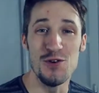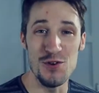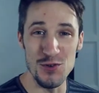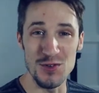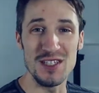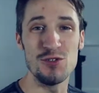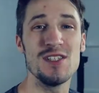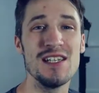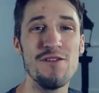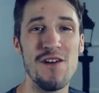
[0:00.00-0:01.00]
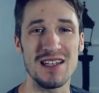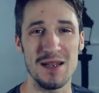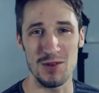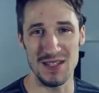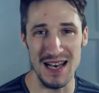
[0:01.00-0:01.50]
You know, an interesting fact
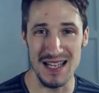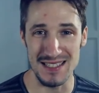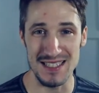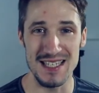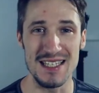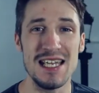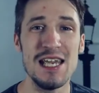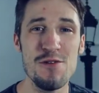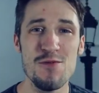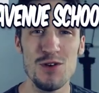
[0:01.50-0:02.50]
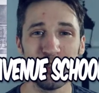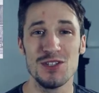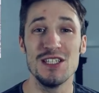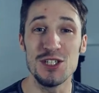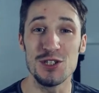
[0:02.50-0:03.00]
about Alex is that he was
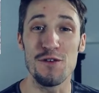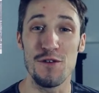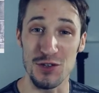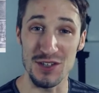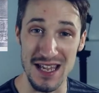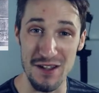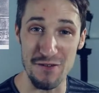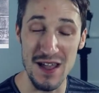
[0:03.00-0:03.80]
a teacher for the deaf,